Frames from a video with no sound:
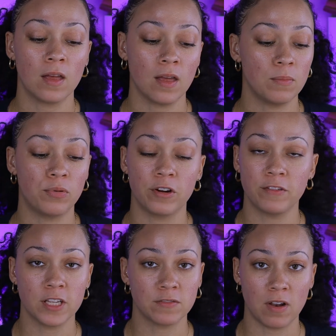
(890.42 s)
in
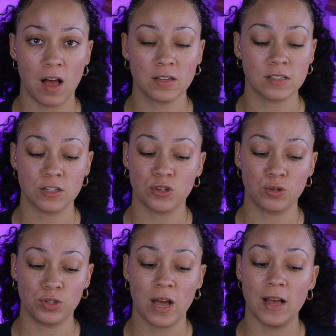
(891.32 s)
previous vlogs, and I
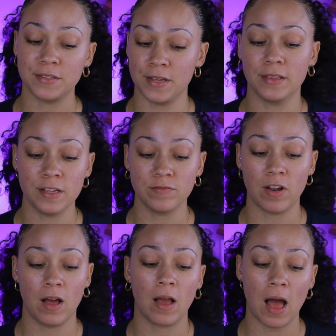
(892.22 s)
showed you guys in this
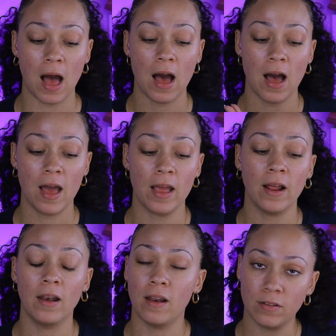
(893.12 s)
vlog,
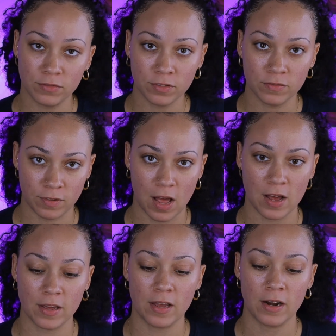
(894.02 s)
I love
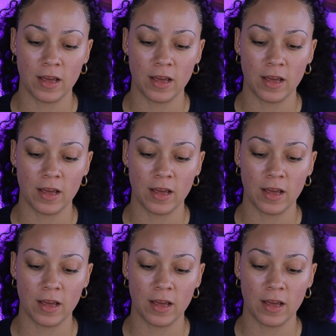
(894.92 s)
vlogging.